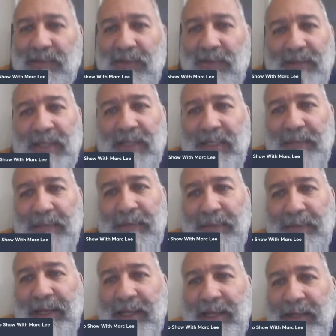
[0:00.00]
So it looks like they've been
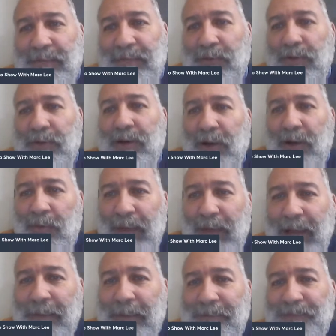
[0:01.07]
planning there for a
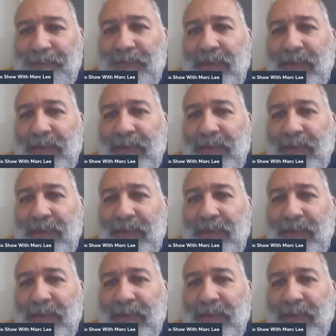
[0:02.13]
while.